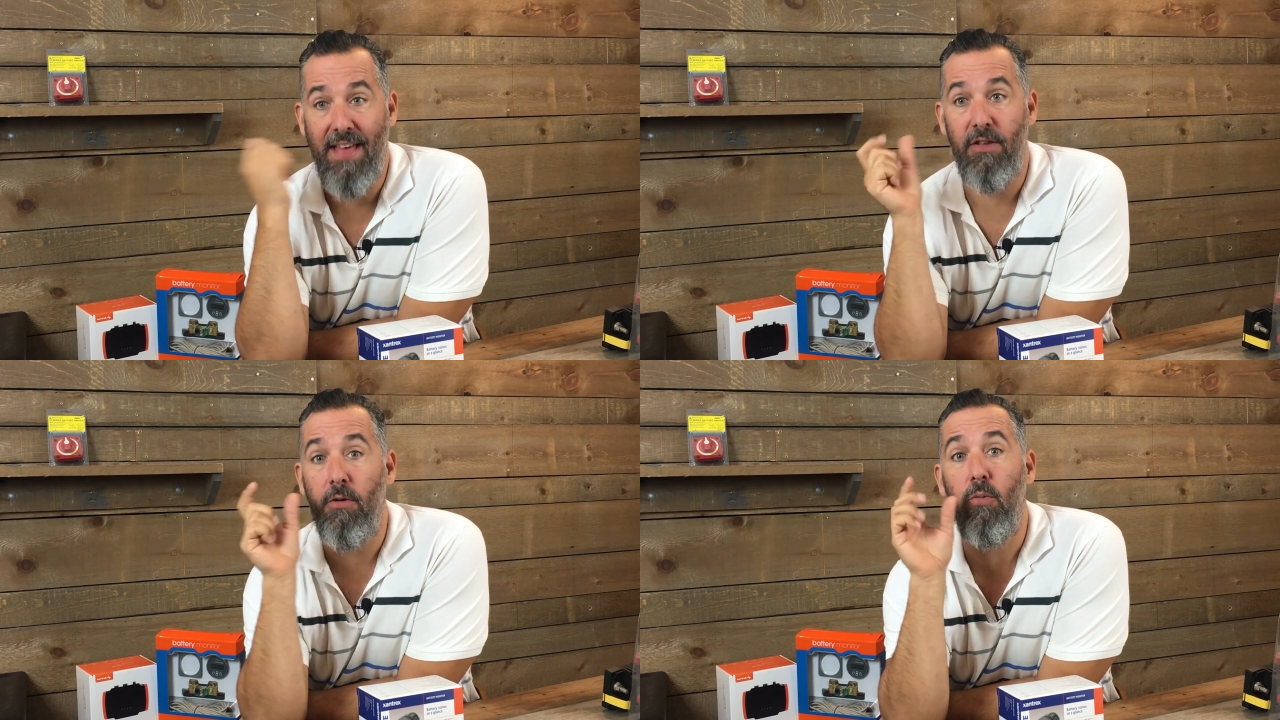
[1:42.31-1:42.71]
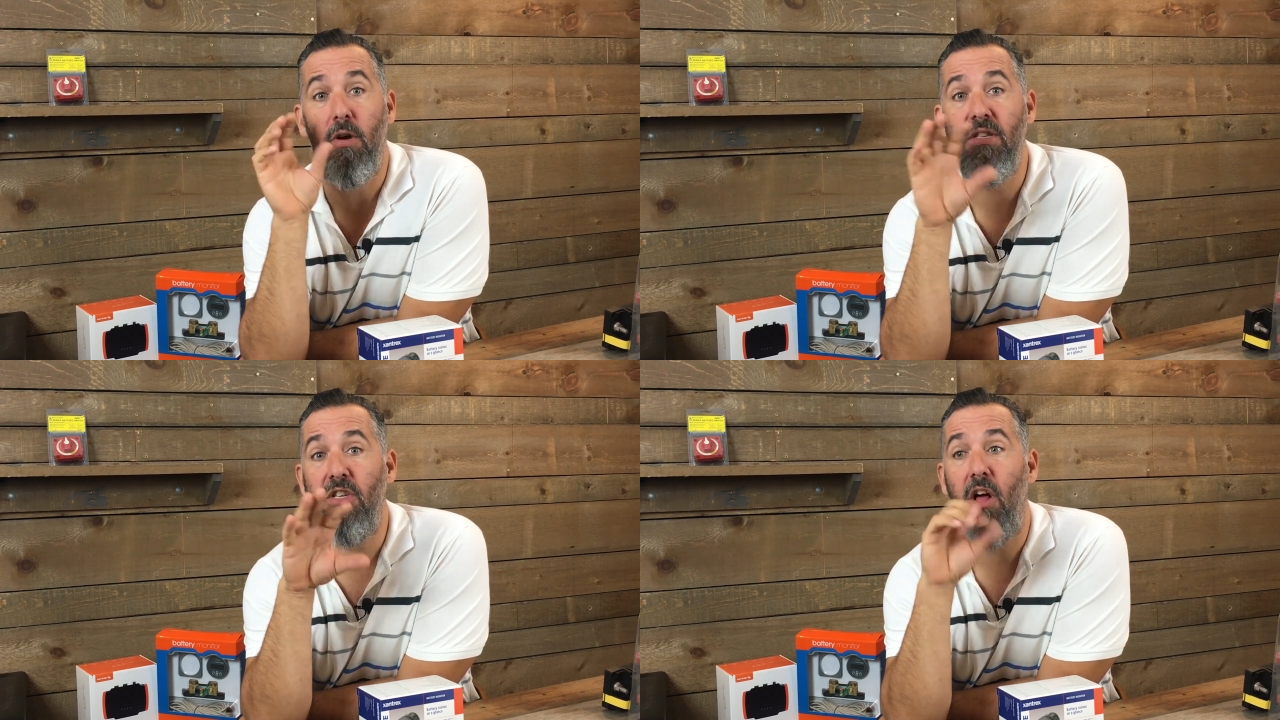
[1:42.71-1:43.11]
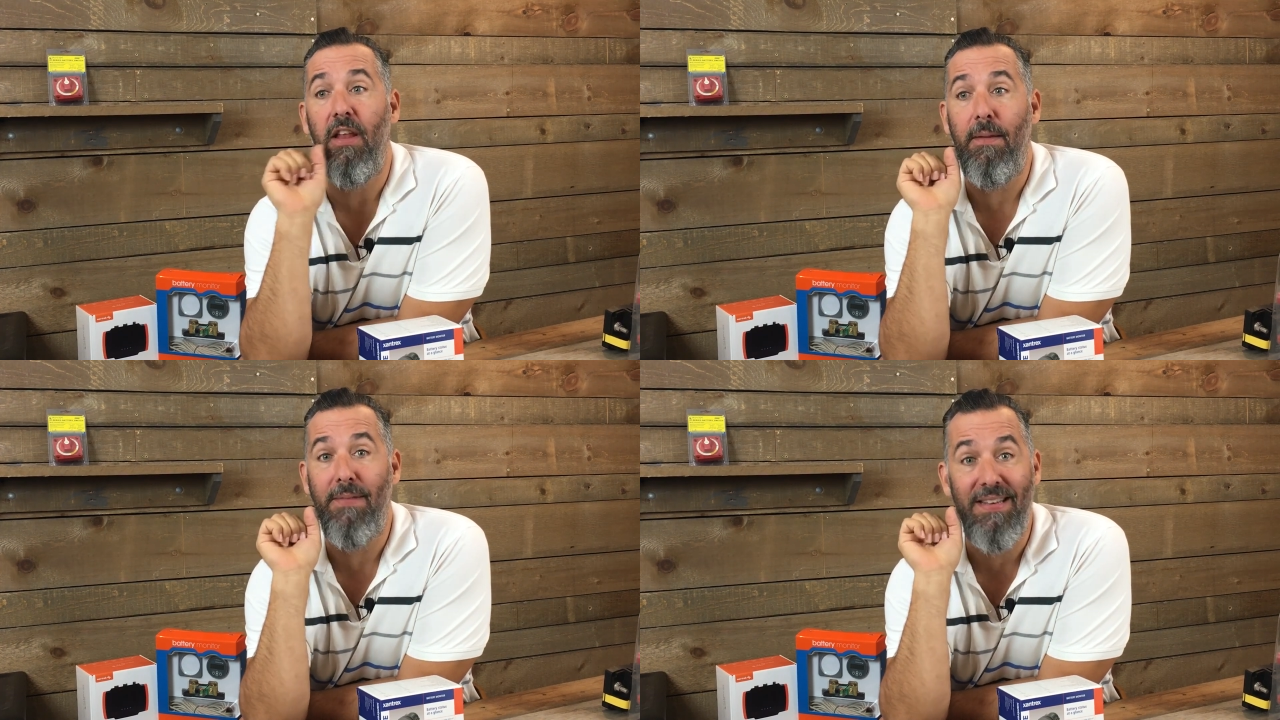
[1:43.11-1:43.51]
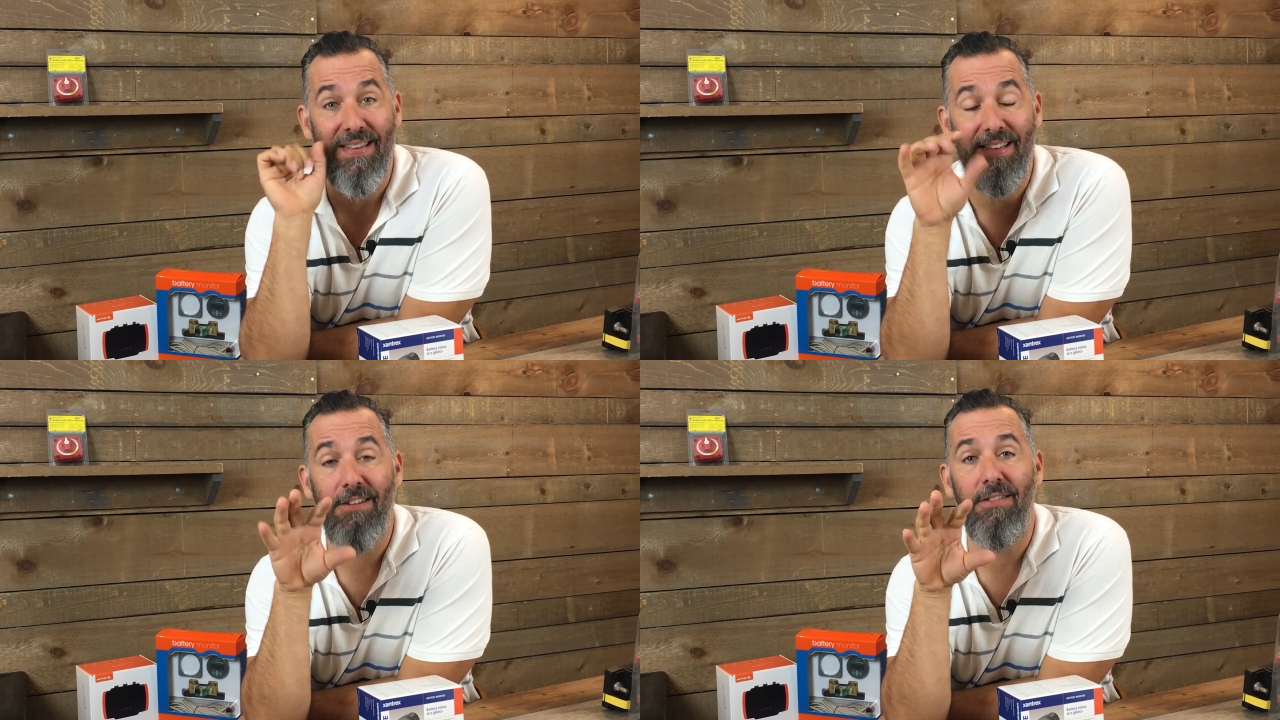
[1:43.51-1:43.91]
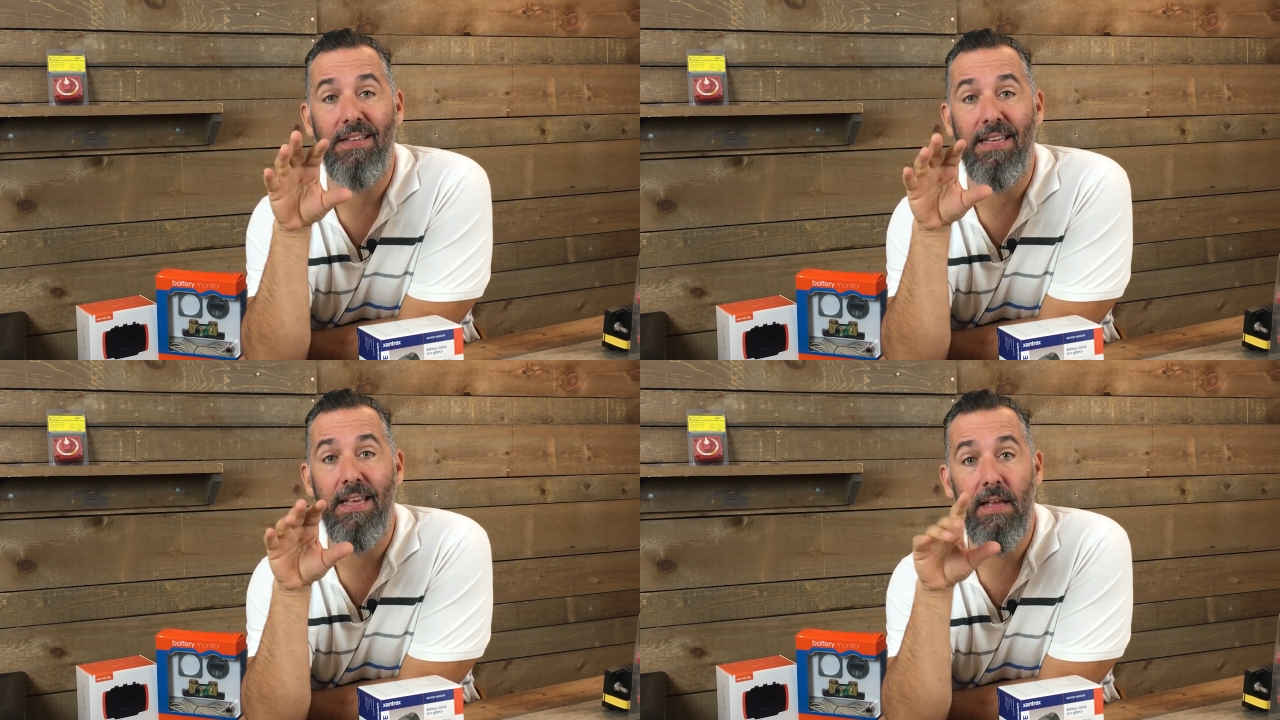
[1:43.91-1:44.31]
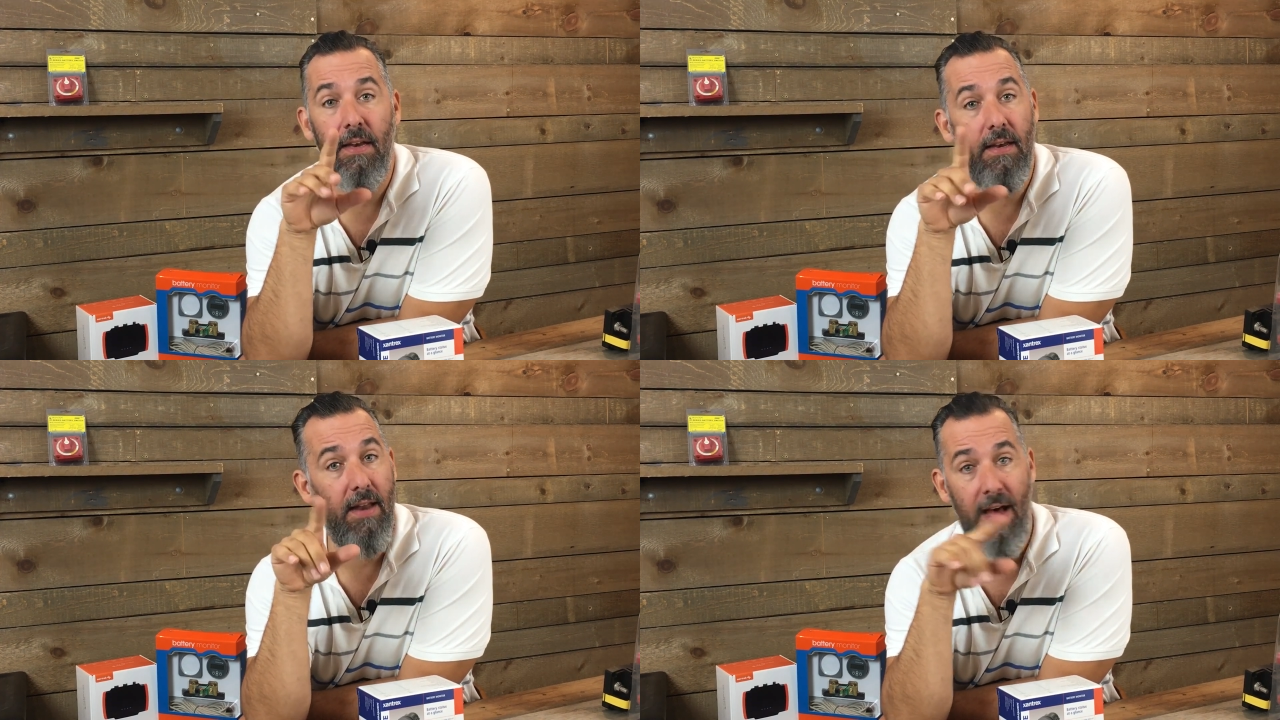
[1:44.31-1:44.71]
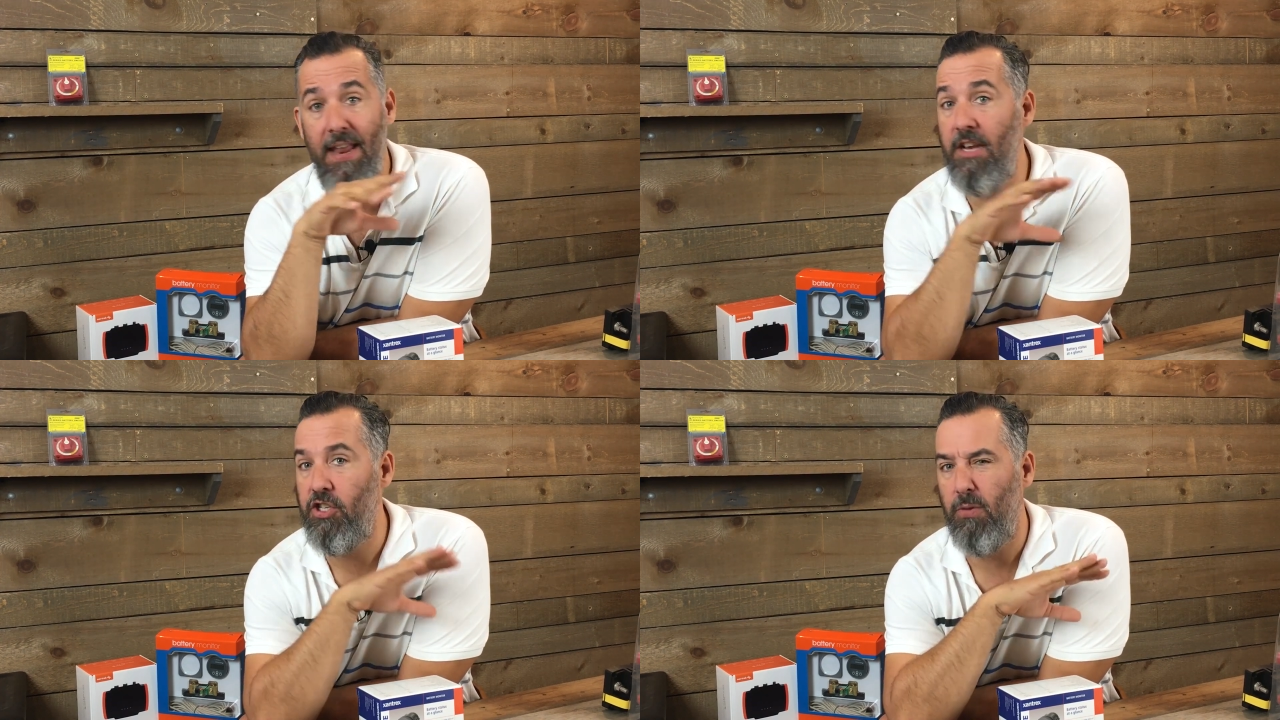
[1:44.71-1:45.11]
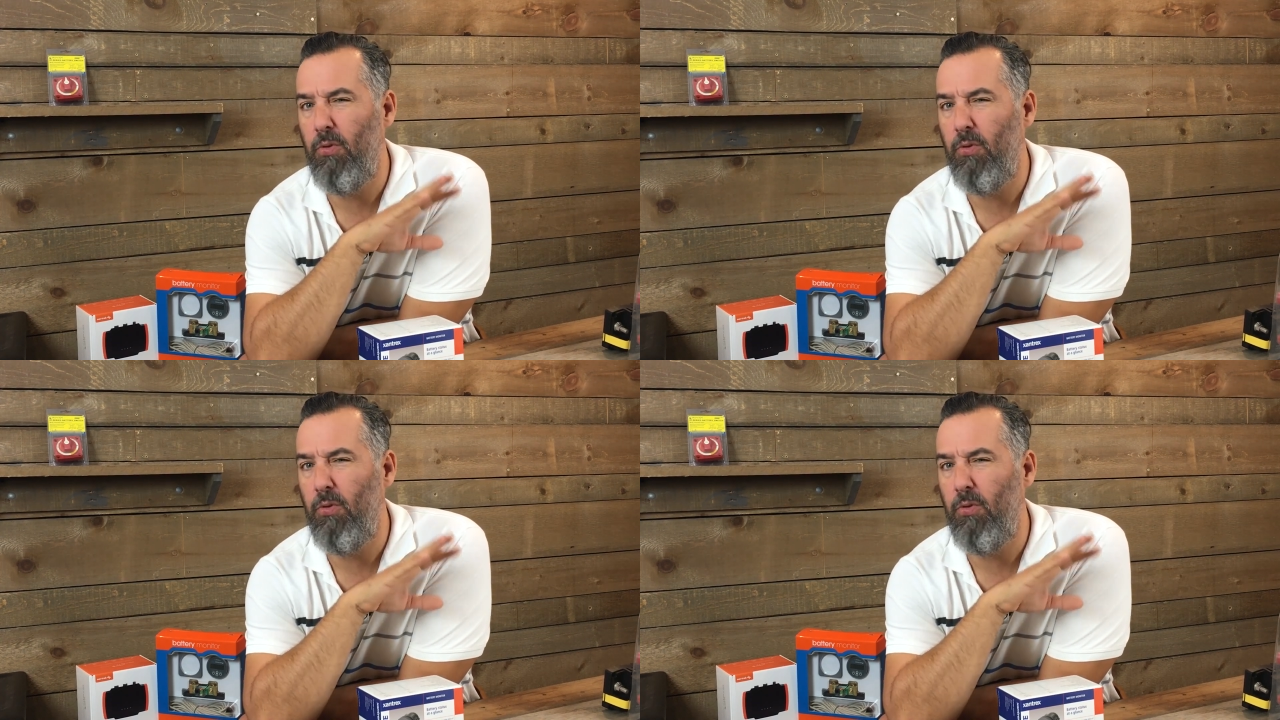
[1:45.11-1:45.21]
and they're, we're installing literally, not engine.